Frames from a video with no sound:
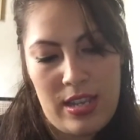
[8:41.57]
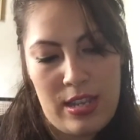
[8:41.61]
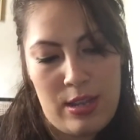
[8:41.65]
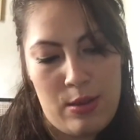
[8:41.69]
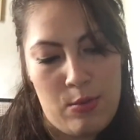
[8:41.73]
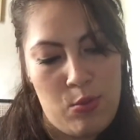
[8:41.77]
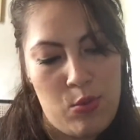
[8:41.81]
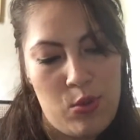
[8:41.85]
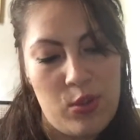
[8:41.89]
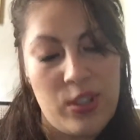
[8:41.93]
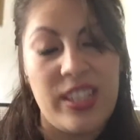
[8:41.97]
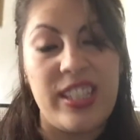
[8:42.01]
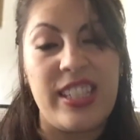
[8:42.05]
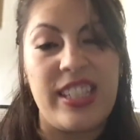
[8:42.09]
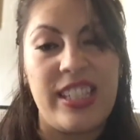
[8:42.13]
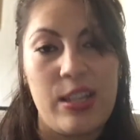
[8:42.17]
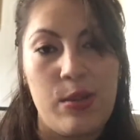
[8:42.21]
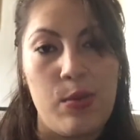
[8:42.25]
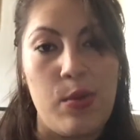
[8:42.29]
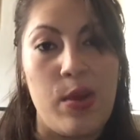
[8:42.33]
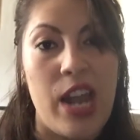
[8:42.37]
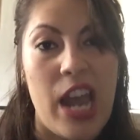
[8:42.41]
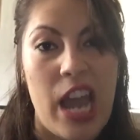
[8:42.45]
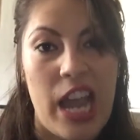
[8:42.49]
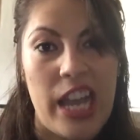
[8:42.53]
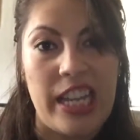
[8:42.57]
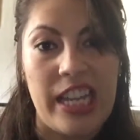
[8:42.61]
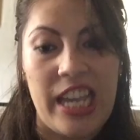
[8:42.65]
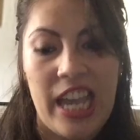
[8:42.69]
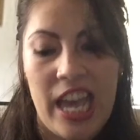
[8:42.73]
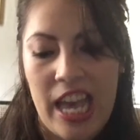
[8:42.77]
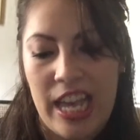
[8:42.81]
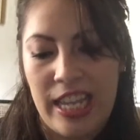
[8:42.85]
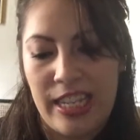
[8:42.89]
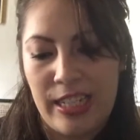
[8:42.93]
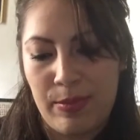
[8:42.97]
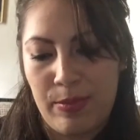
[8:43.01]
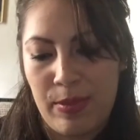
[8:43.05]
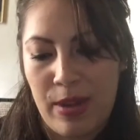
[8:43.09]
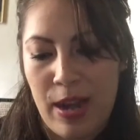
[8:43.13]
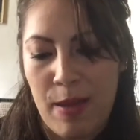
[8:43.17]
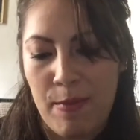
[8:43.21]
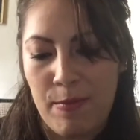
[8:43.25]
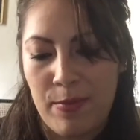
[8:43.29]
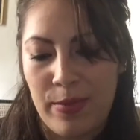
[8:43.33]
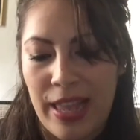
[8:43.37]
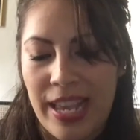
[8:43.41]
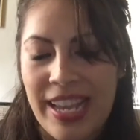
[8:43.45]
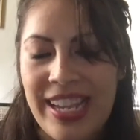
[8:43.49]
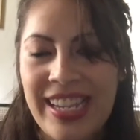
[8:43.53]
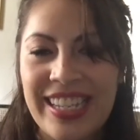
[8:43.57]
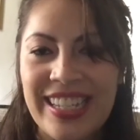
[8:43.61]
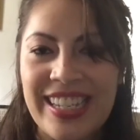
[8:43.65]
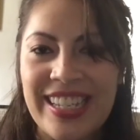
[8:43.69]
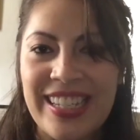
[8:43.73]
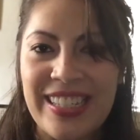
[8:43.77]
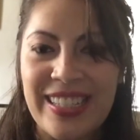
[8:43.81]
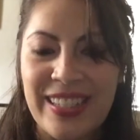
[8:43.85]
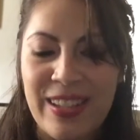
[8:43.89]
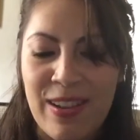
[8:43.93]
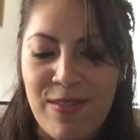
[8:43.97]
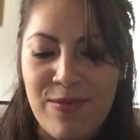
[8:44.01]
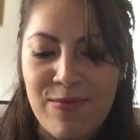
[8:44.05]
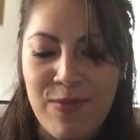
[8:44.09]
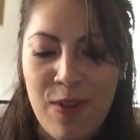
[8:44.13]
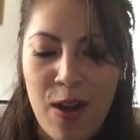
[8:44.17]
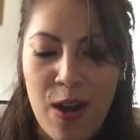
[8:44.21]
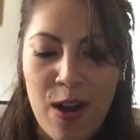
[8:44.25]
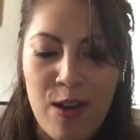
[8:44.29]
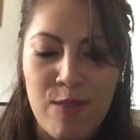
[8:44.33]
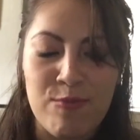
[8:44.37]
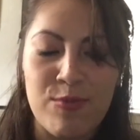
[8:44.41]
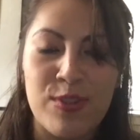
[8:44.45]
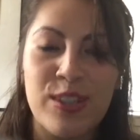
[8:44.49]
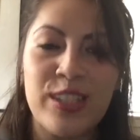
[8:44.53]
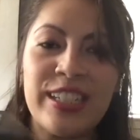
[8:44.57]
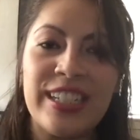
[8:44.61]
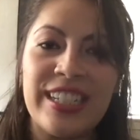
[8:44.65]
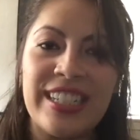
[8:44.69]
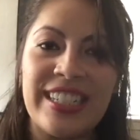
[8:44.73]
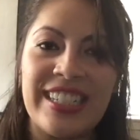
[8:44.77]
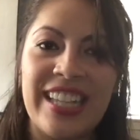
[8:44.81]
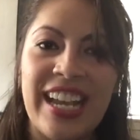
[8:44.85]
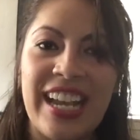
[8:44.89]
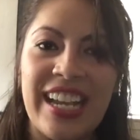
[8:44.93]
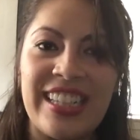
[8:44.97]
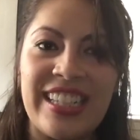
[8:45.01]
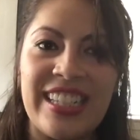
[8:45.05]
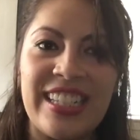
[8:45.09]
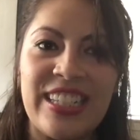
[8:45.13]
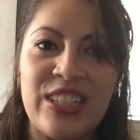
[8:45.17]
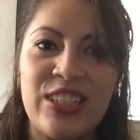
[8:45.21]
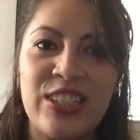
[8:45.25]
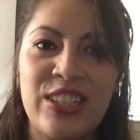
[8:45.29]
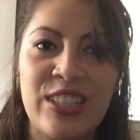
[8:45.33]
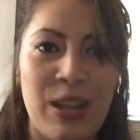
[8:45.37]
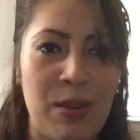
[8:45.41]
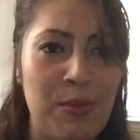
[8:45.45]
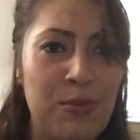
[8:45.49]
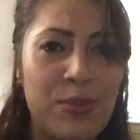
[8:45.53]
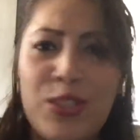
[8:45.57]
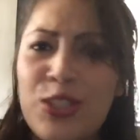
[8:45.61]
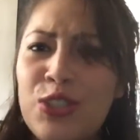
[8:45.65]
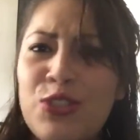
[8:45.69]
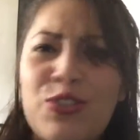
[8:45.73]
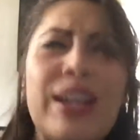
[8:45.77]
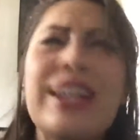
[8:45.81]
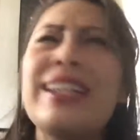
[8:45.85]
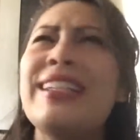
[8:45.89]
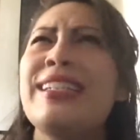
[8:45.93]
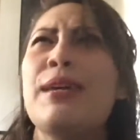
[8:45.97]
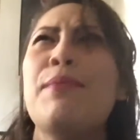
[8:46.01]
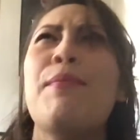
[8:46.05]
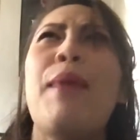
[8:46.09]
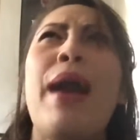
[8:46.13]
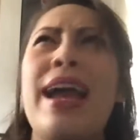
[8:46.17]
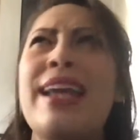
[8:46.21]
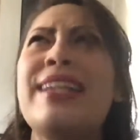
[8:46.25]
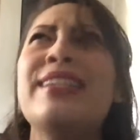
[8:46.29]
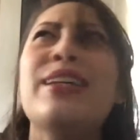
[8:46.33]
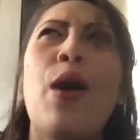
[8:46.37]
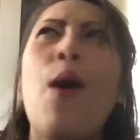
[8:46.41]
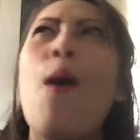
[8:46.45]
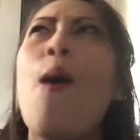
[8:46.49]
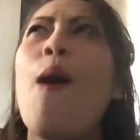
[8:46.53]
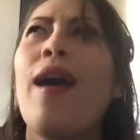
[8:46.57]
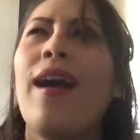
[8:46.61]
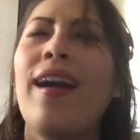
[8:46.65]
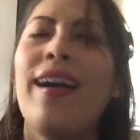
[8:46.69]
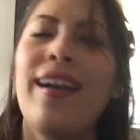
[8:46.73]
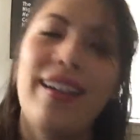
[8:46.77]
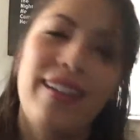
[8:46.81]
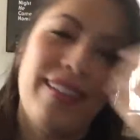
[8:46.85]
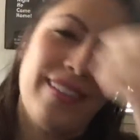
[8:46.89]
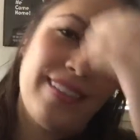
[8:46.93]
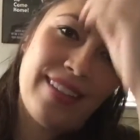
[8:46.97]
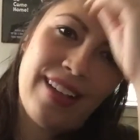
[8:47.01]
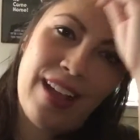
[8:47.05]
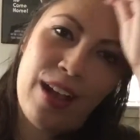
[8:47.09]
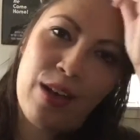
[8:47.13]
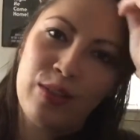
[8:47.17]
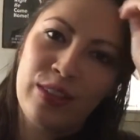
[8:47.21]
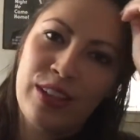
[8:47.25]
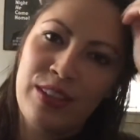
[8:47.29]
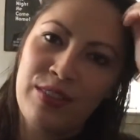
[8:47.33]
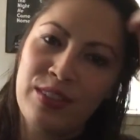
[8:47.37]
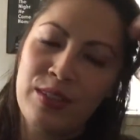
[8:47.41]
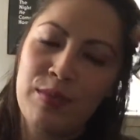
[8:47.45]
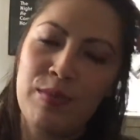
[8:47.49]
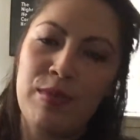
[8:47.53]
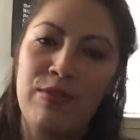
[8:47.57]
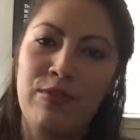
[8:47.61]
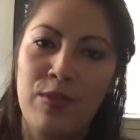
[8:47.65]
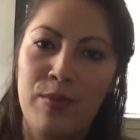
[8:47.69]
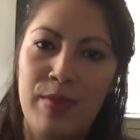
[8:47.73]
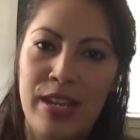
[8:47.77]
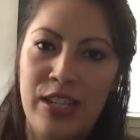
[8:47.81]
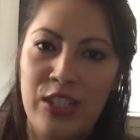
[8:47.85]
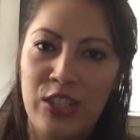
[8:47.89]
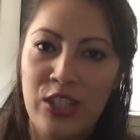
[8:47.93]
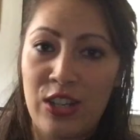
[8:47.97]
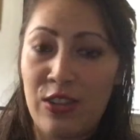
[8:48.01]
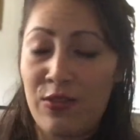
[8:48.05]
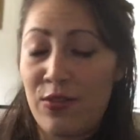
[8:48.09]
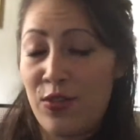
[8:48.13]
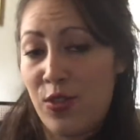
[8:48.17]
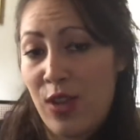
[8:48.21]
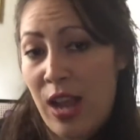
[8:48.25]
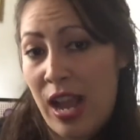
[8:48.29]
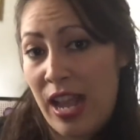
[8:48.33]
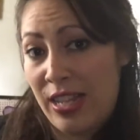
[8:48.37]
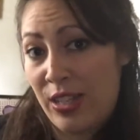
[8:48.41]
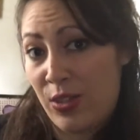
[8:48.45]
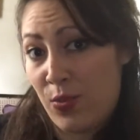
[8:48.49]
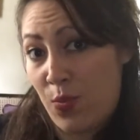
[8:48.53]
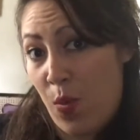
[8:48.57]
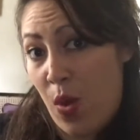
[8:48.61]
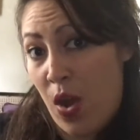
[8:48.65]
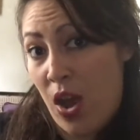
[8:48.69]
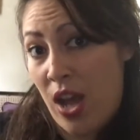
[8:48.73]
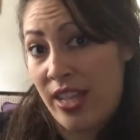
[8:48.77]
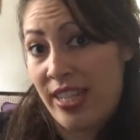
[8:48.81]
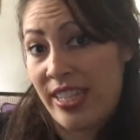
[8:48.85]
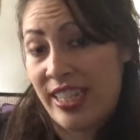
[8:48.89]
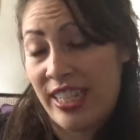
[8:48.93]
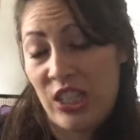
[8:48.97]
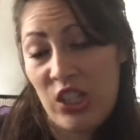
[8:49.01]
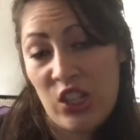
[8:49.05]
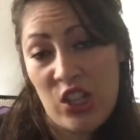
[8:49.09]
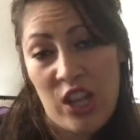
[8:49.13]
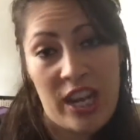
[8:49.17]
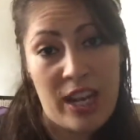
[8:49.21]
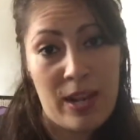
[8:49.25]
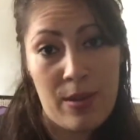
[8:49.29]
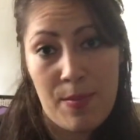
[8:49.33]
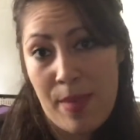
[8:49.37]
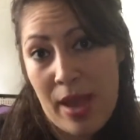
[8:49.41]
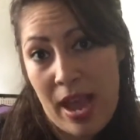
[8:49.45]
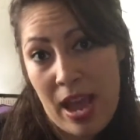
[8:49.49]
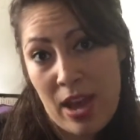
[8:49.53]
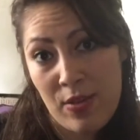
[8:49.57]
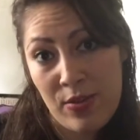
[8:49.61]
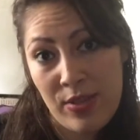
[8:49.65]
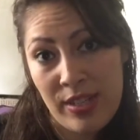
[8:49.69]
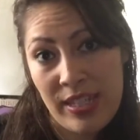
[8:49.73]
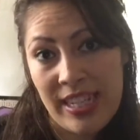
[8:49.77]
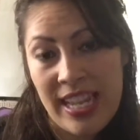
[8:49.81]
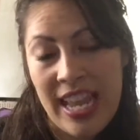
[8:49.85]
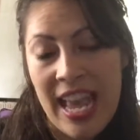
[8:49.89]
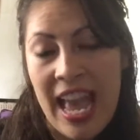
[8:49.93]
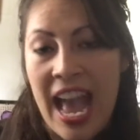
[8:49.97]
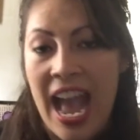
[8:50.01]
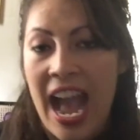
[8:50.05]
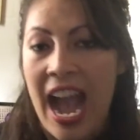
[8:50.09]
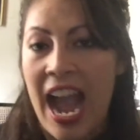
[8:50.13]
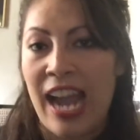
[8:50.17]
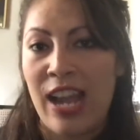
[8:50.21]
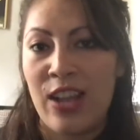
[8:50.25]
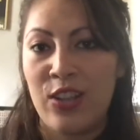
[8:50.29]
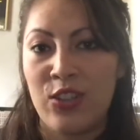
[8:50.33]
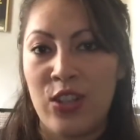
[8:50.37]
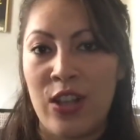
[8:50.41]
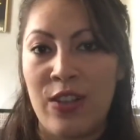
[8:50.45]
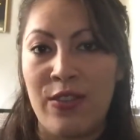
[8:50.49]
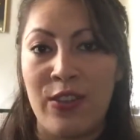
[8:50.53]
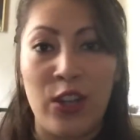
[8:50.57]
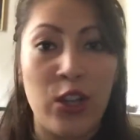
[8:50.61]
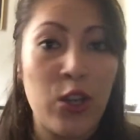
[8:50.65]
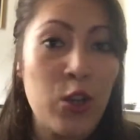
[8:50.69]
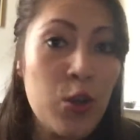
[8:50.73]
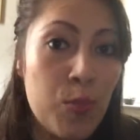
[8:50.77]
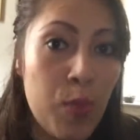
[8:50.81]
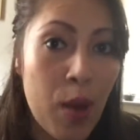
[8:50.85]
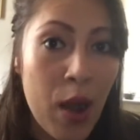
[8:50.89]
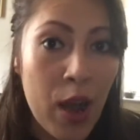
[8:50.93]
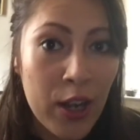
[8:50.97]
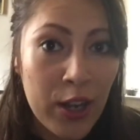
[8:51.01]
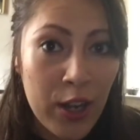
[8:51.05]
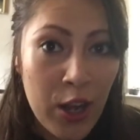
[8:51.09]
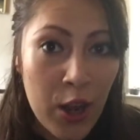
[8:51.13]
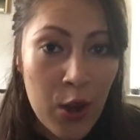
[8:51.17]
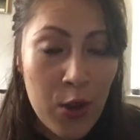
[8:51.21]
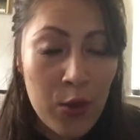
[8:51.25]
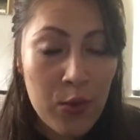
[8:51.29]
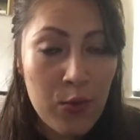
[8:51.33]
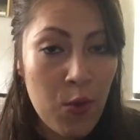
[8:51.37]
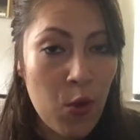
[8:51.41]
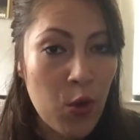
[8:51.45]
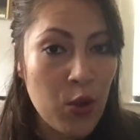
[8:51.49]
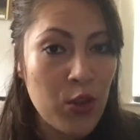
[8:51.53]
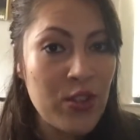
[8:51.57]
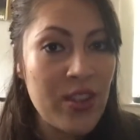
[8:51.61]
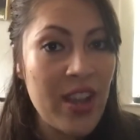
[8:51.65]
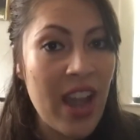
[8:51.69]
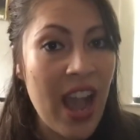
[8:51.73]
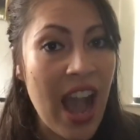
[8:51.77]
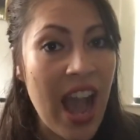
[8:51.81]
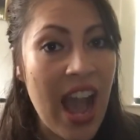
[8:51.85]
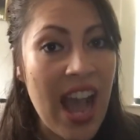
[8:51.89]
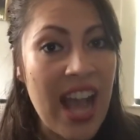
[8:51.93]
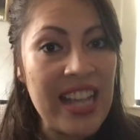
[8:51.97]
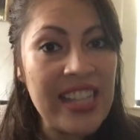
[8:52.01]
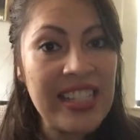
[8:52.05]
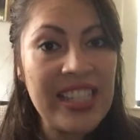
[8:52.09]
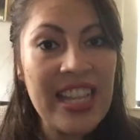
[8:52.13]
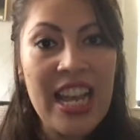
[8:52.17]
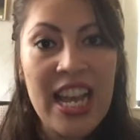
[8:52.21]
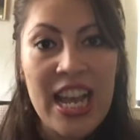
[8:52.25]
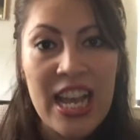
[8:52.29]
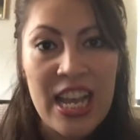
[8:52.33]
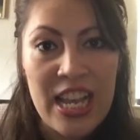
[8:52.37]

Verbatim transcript: And we'll see what I get. But I'm liking it so far. I'm really excited. These just come straight to my door. I'll leave some information if you guys want to check them out. I also have a coupon code for you guys.